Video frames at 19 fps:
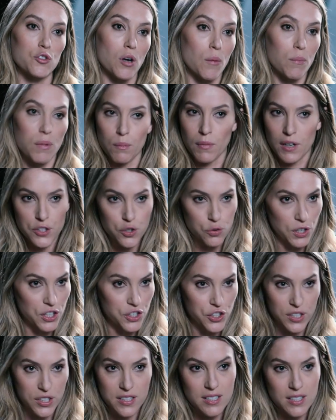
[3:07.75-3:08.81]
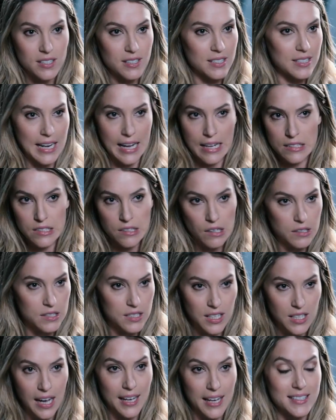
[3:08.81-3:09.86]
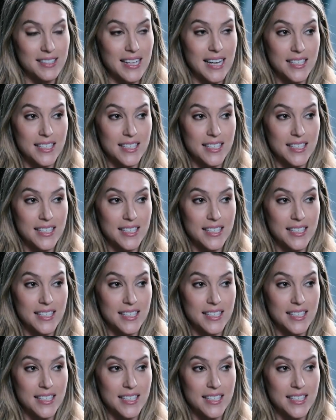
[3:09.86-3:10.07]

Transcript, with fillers: Trump administration's stance on science?